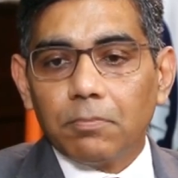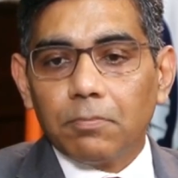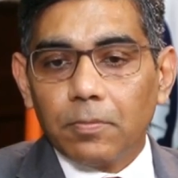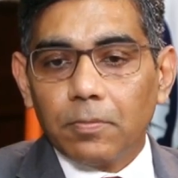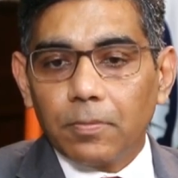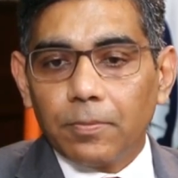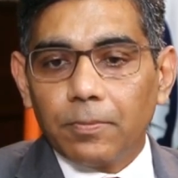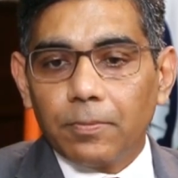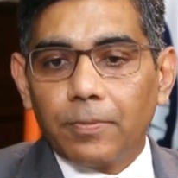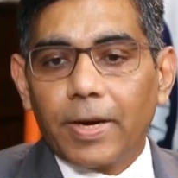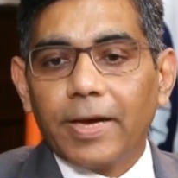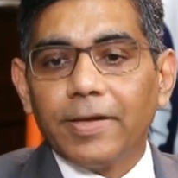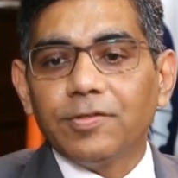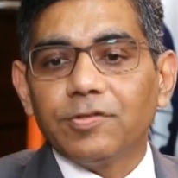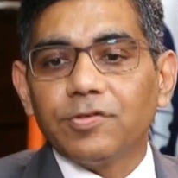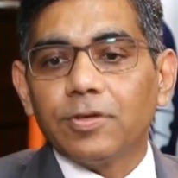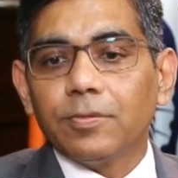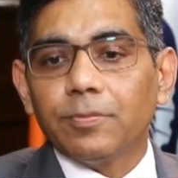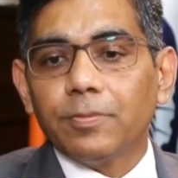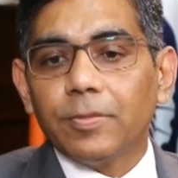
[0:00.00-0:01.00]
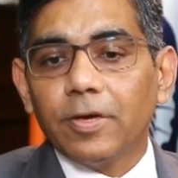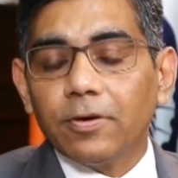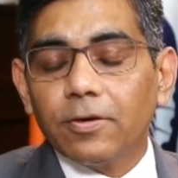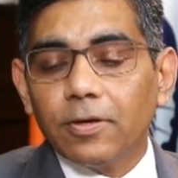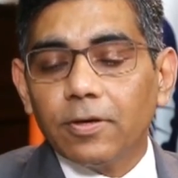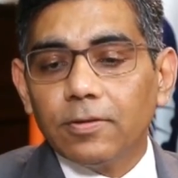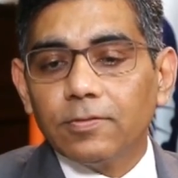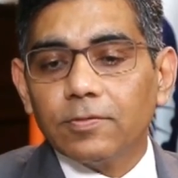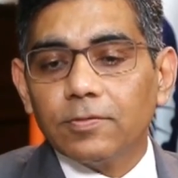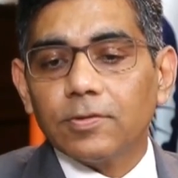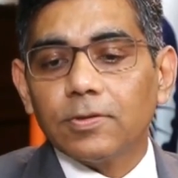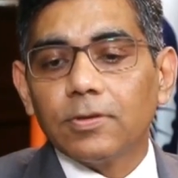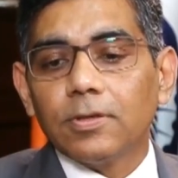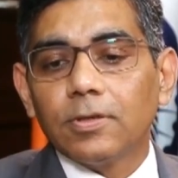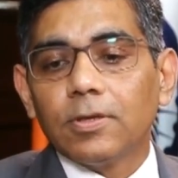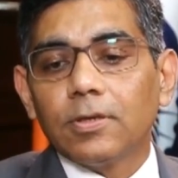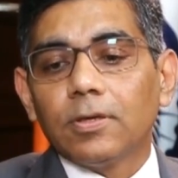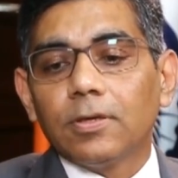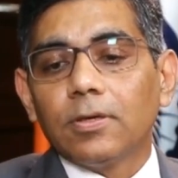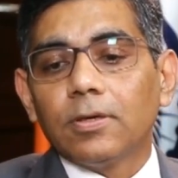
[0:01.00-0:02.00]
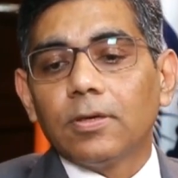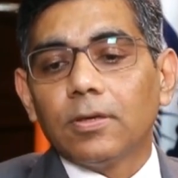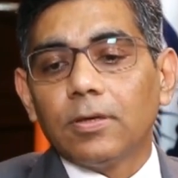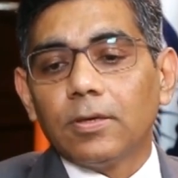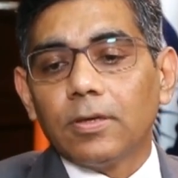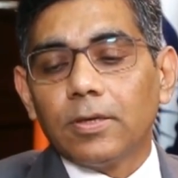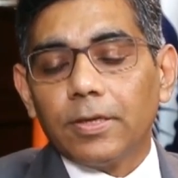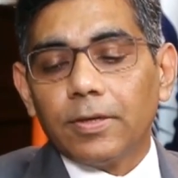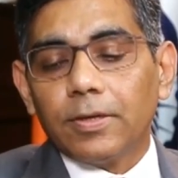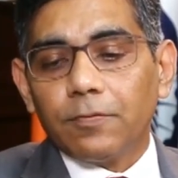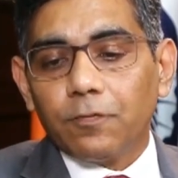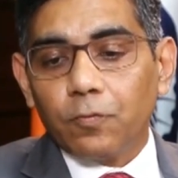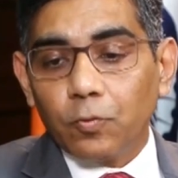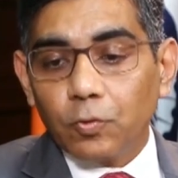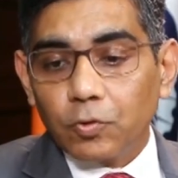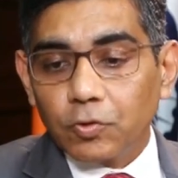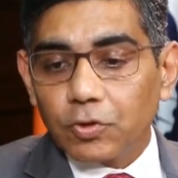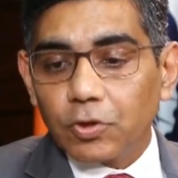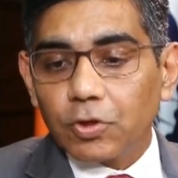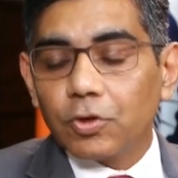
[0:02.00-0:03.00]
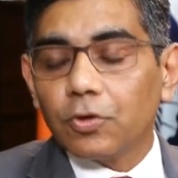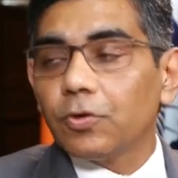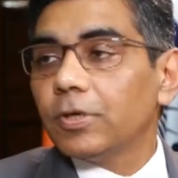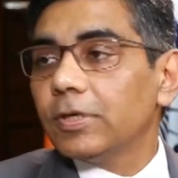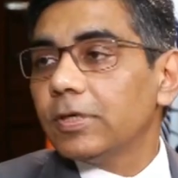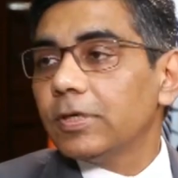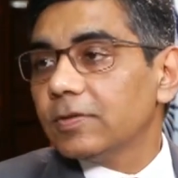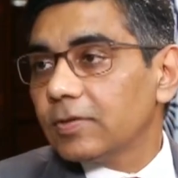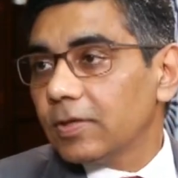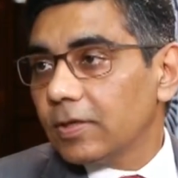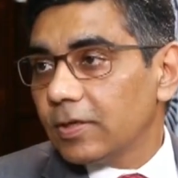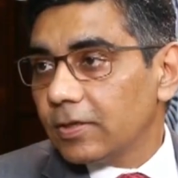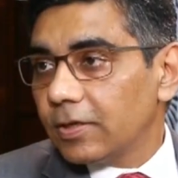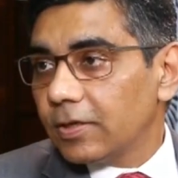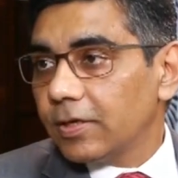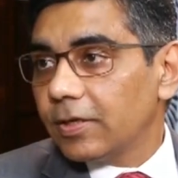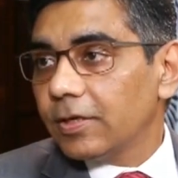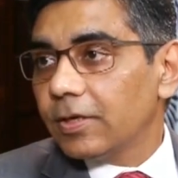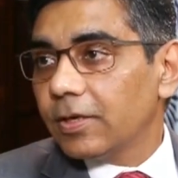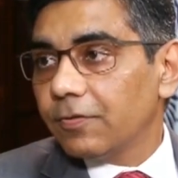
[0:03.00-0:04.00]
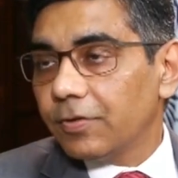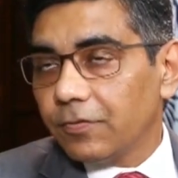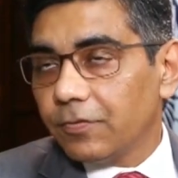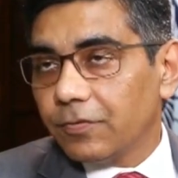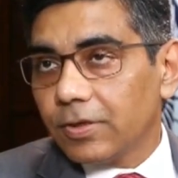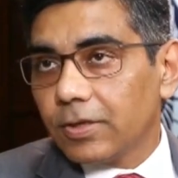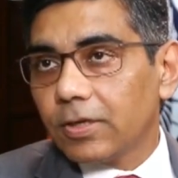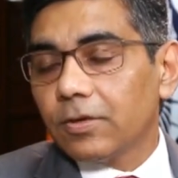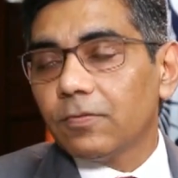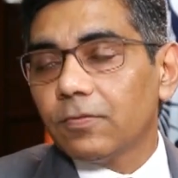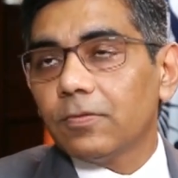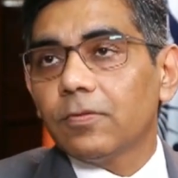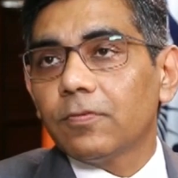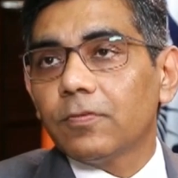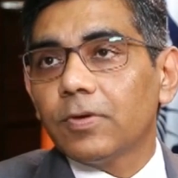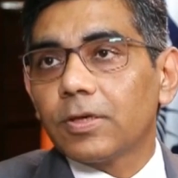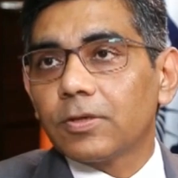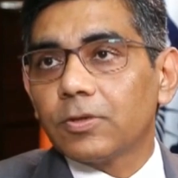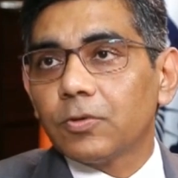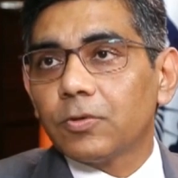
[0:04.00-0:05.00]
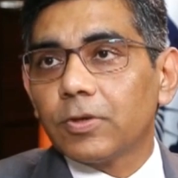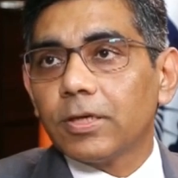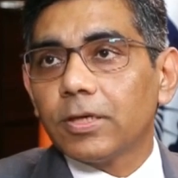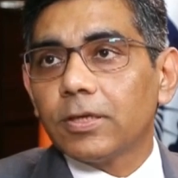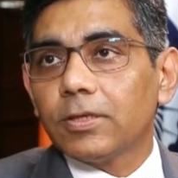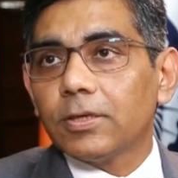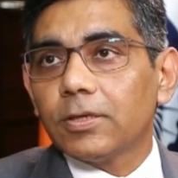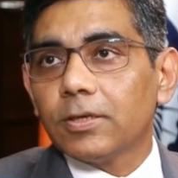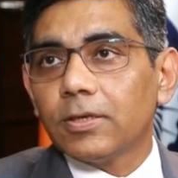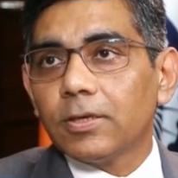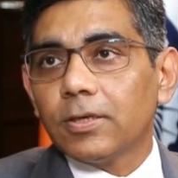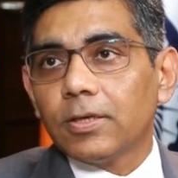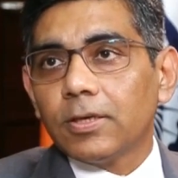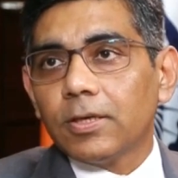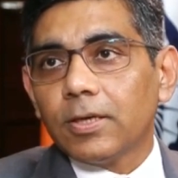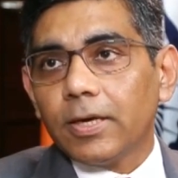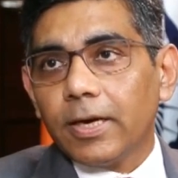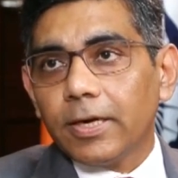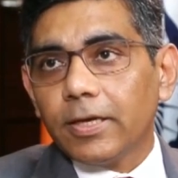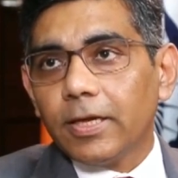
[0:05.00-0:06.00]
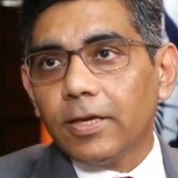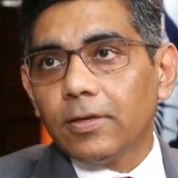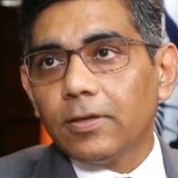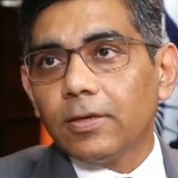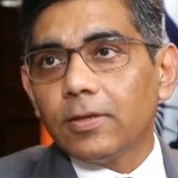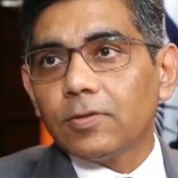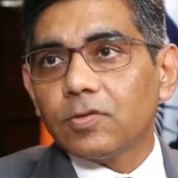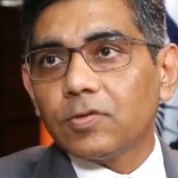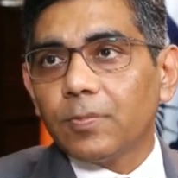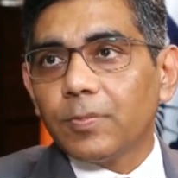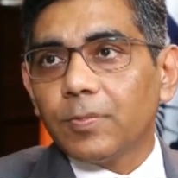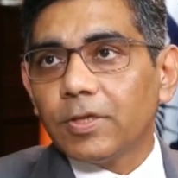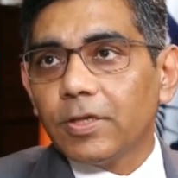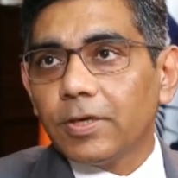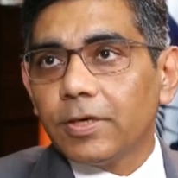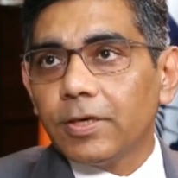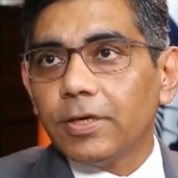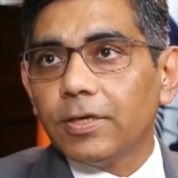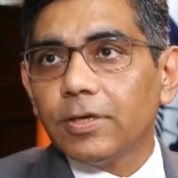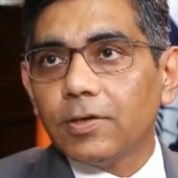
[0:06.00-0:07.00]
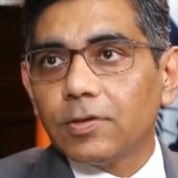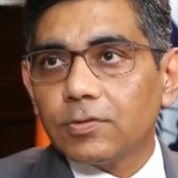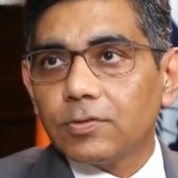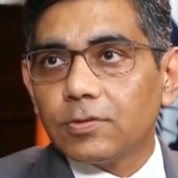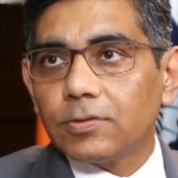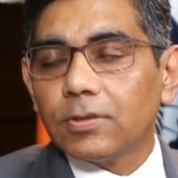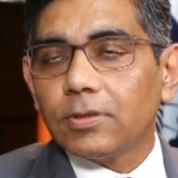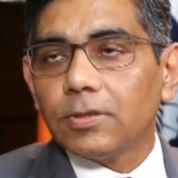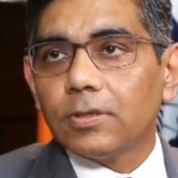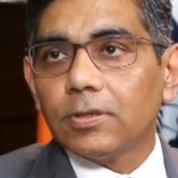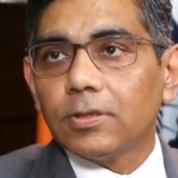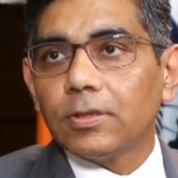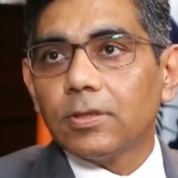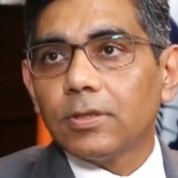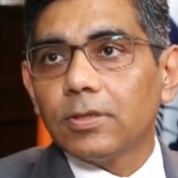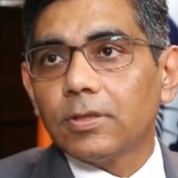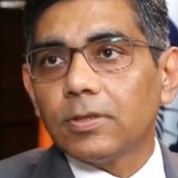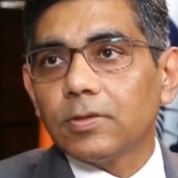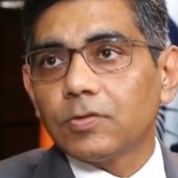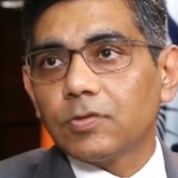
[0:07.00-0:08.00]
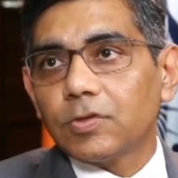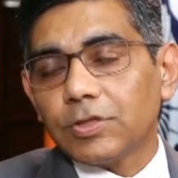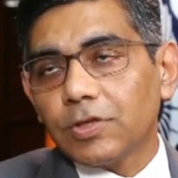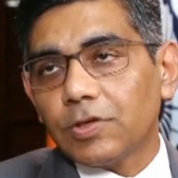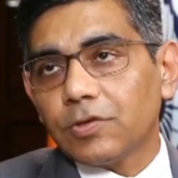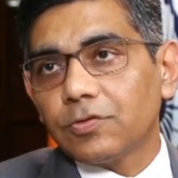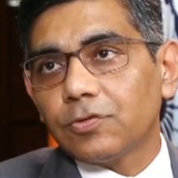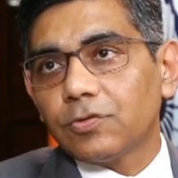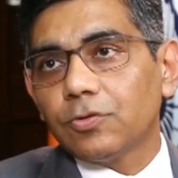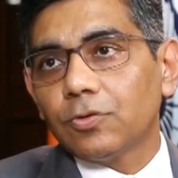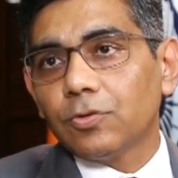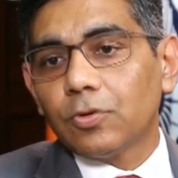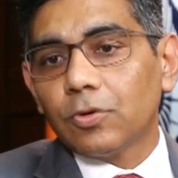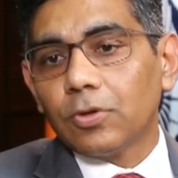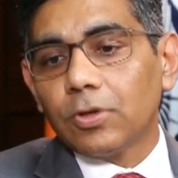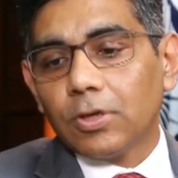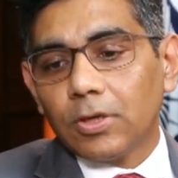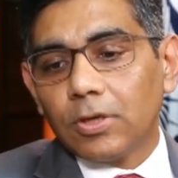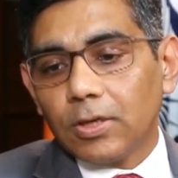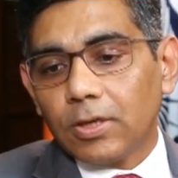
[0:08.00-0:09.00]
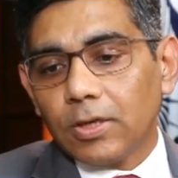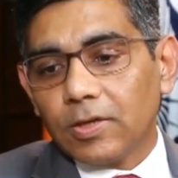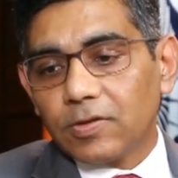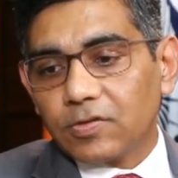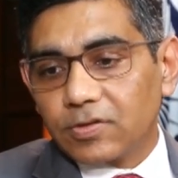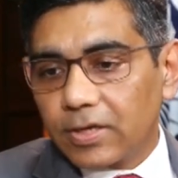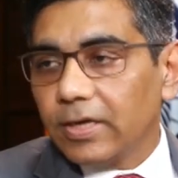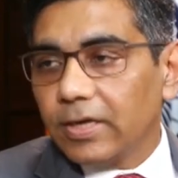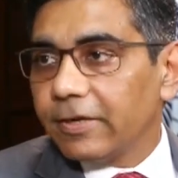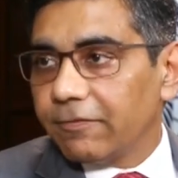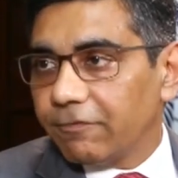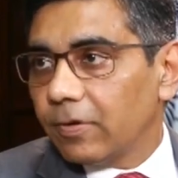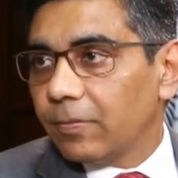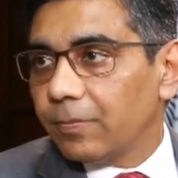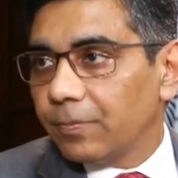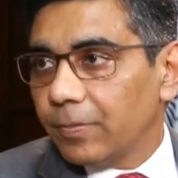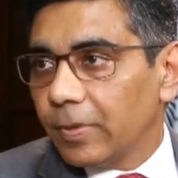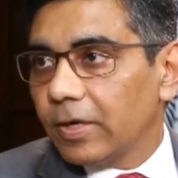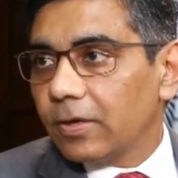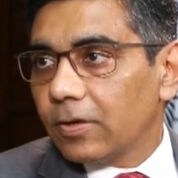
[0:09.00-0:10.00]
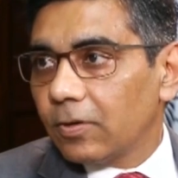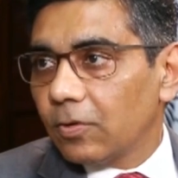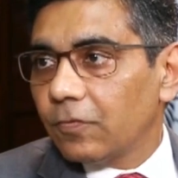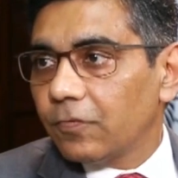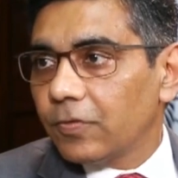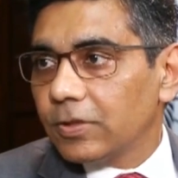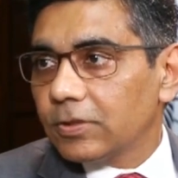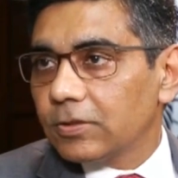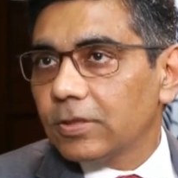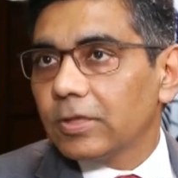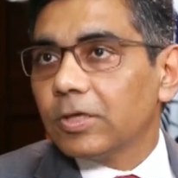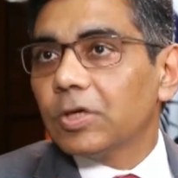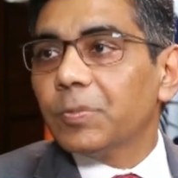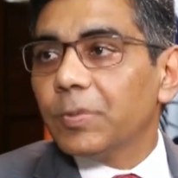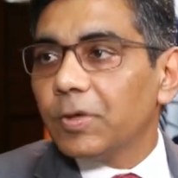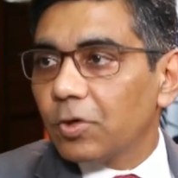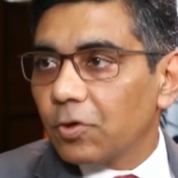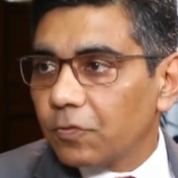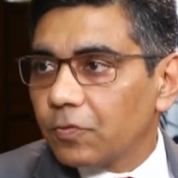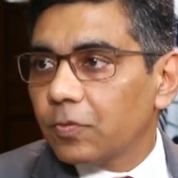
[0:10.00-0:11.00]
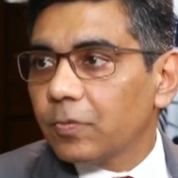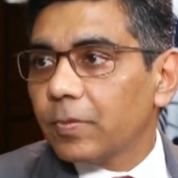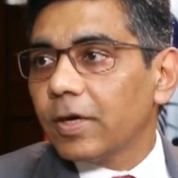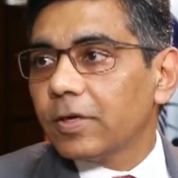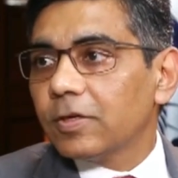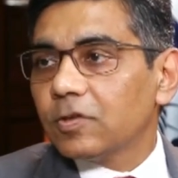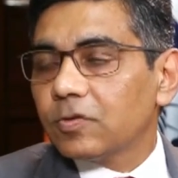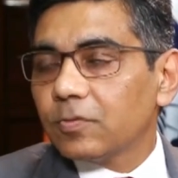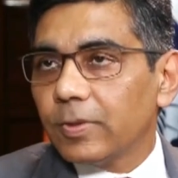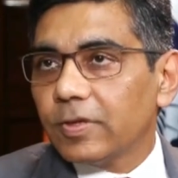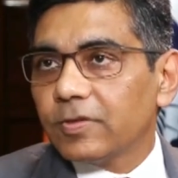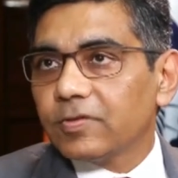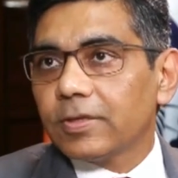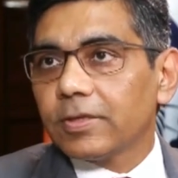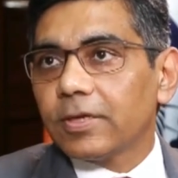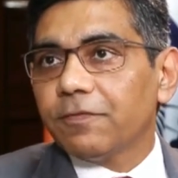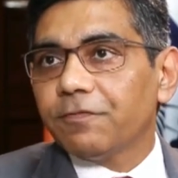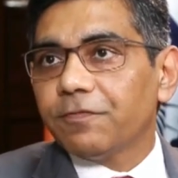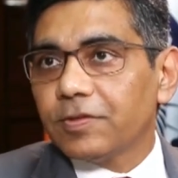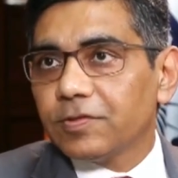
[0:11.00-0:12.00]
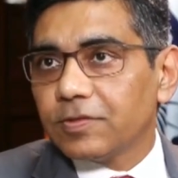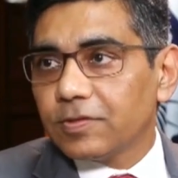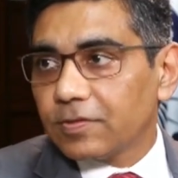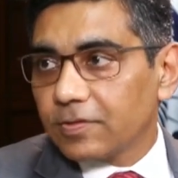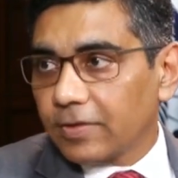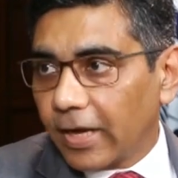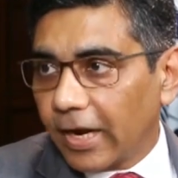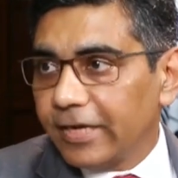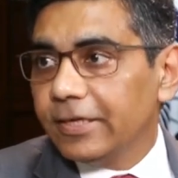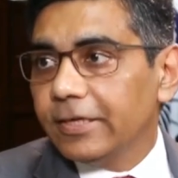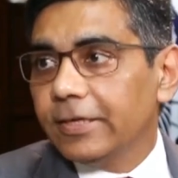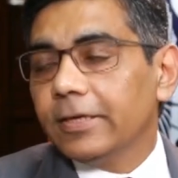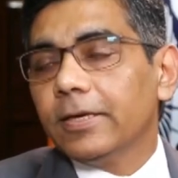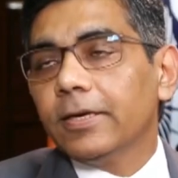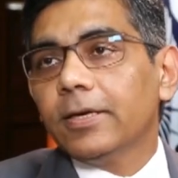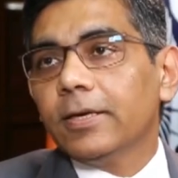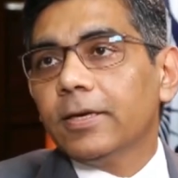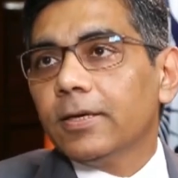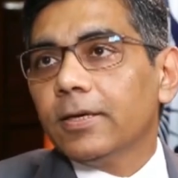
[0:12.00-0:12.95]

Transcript: mines and minerals, food security is another area where we can work together, and then some other areas such as skill development, on which the government of Oman is placing emphasis. IT.